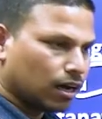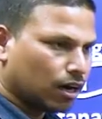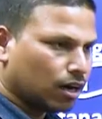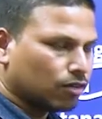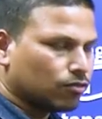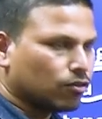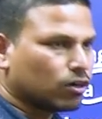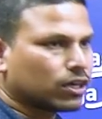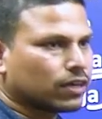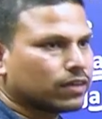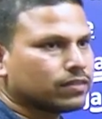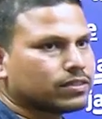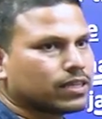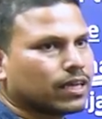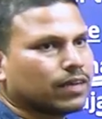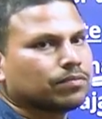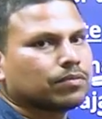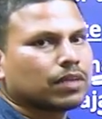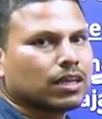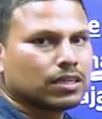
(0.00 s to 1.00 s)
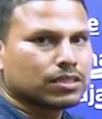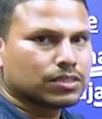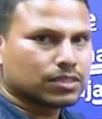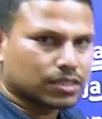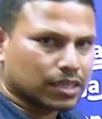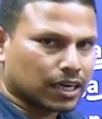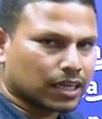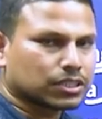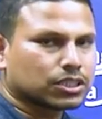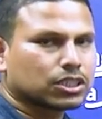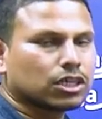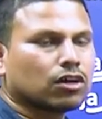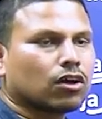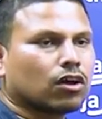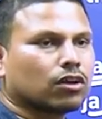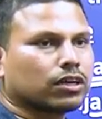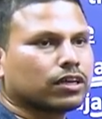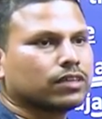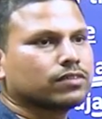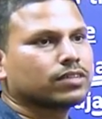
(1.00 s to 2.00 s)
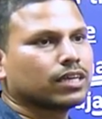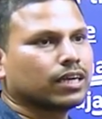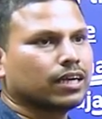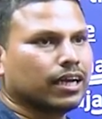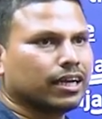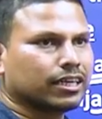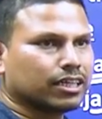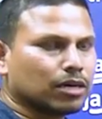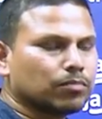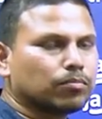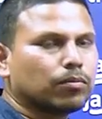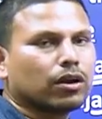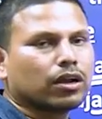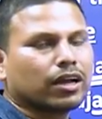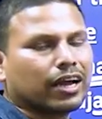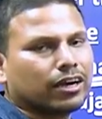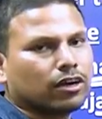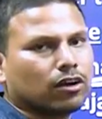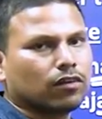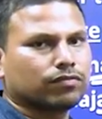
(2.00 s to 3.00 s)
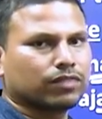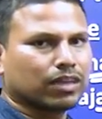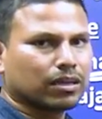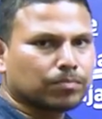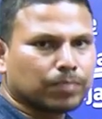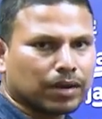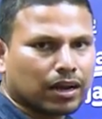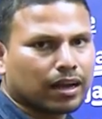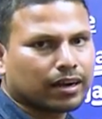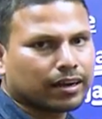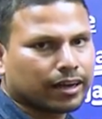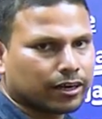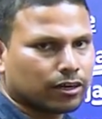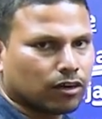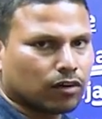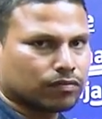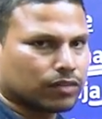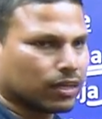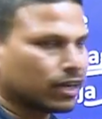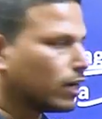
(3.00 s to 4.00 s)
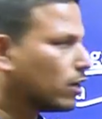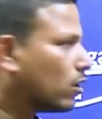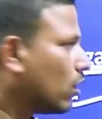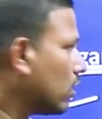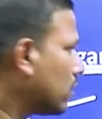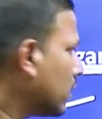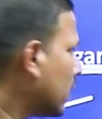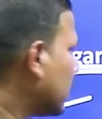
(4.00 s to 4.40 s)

uh, what you can say, structure, or you can say a temple kind of thing, pillar kind of thing and all